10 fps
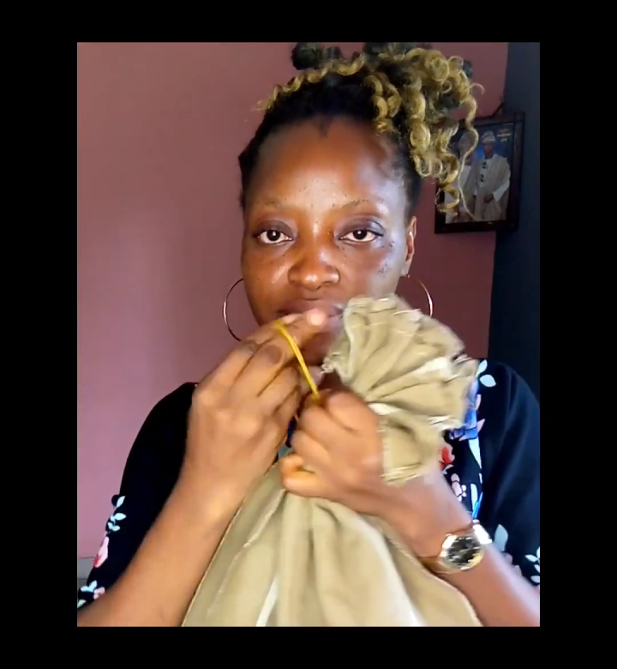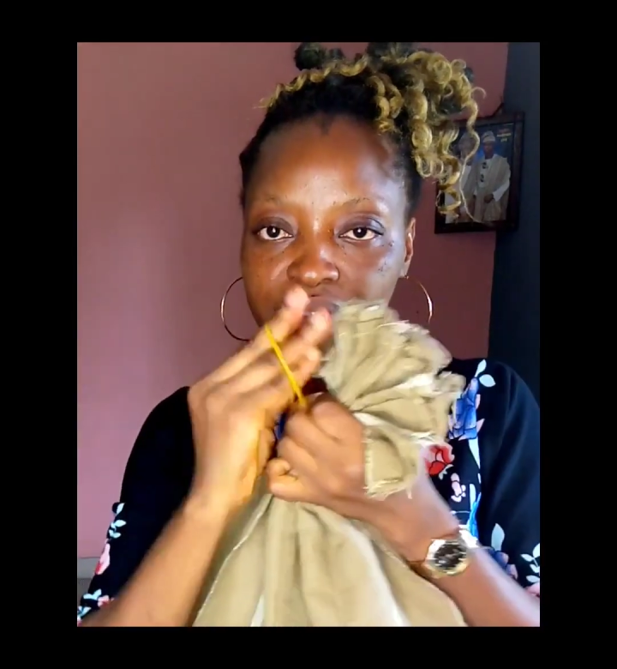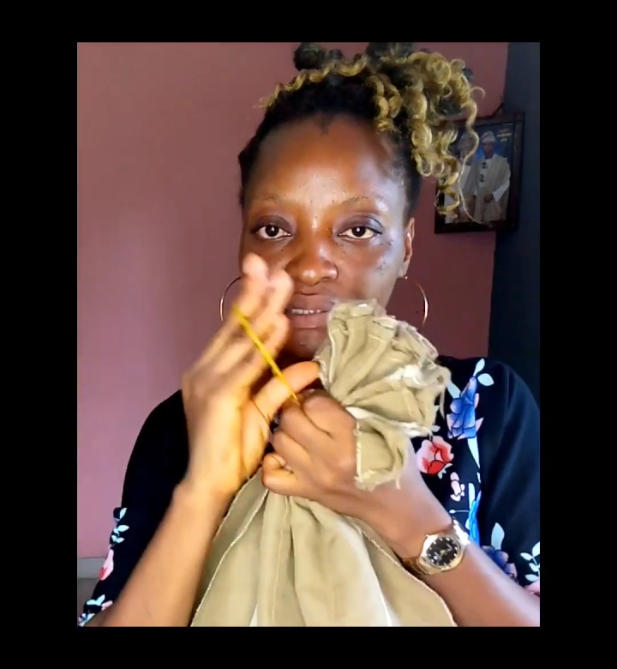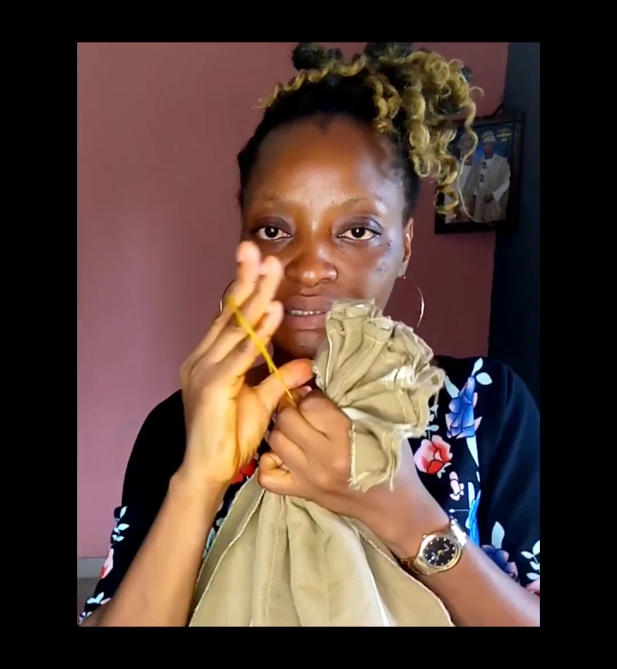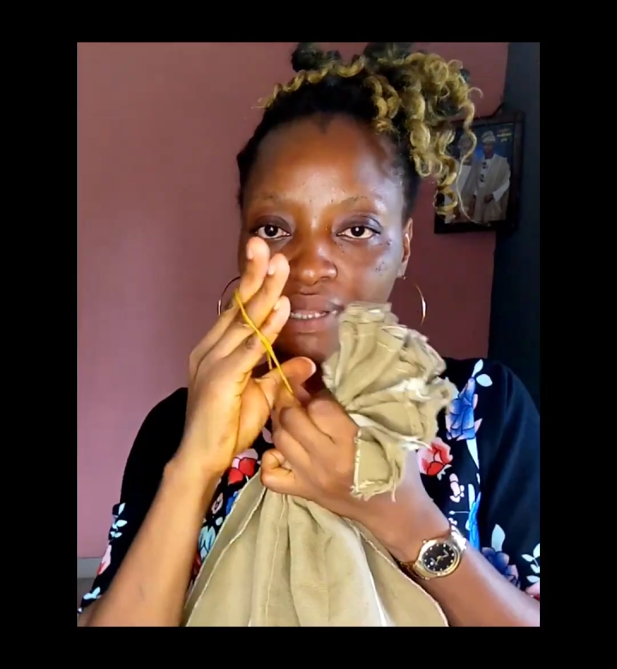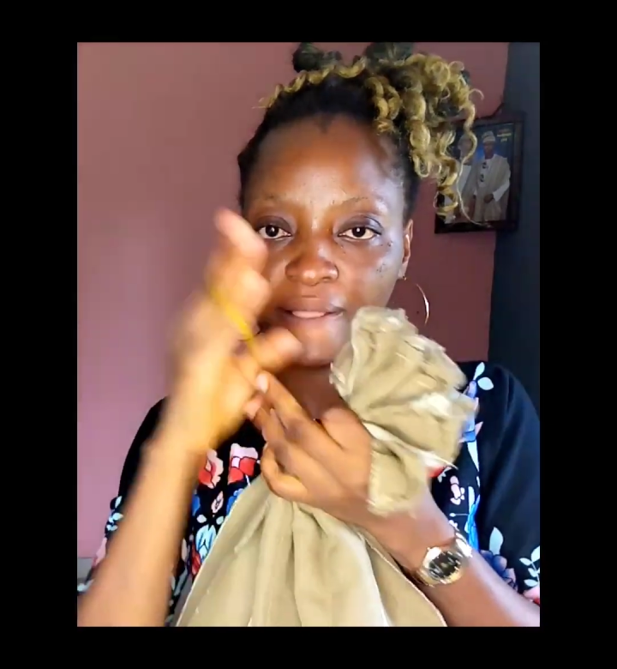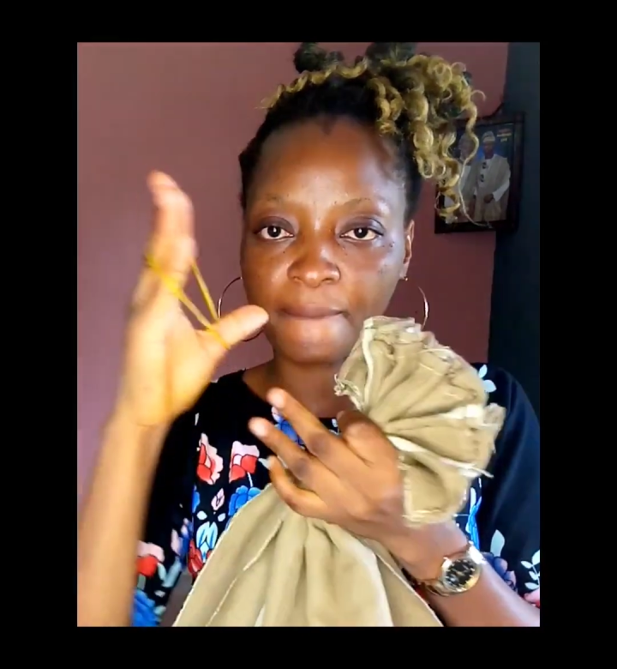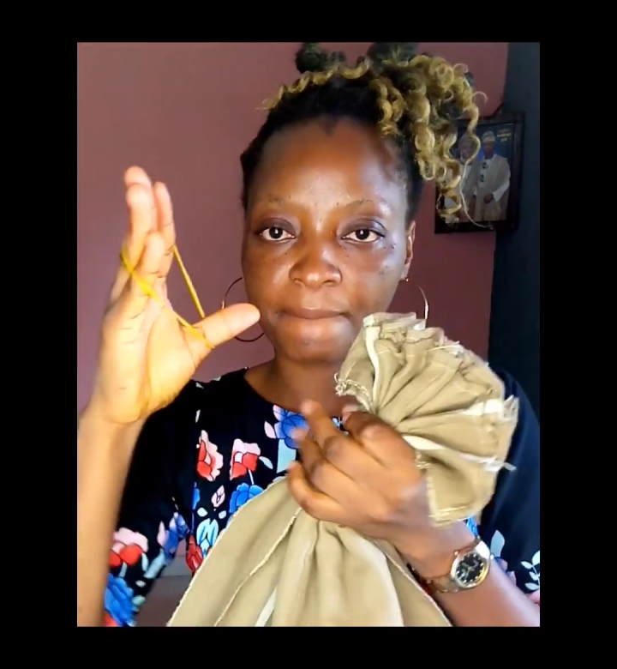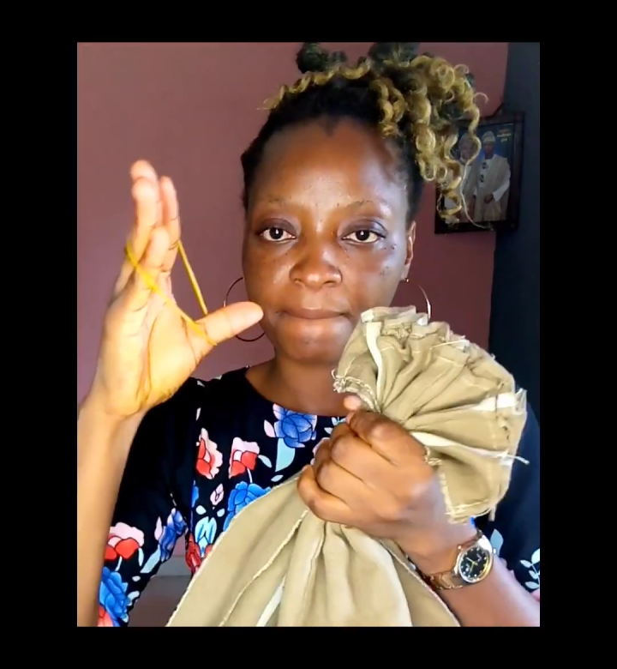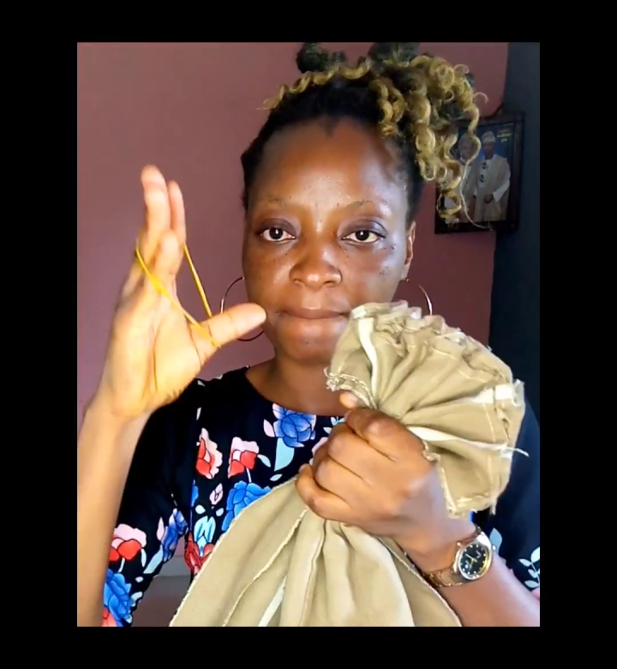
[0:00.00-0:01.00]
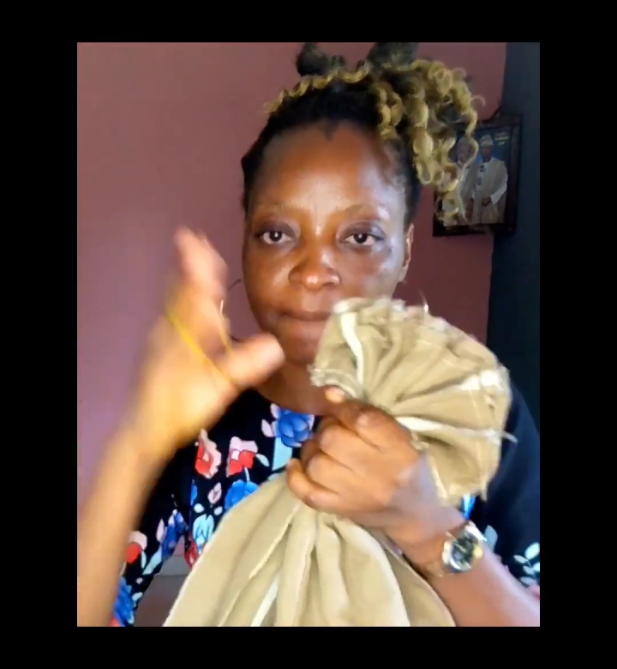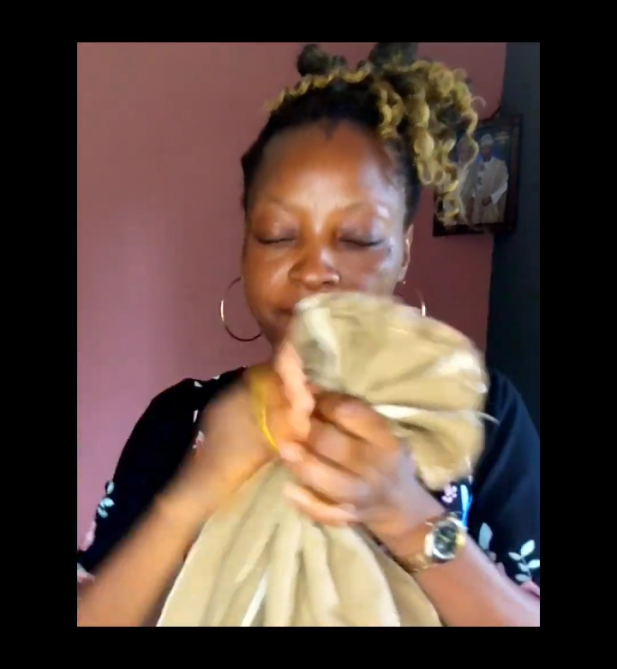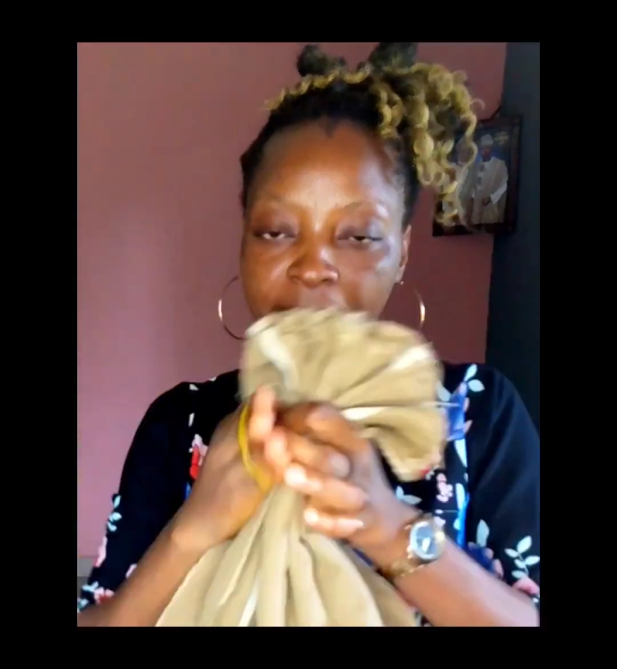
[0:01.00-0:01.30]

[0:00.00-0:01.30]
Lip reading: Watch so that you can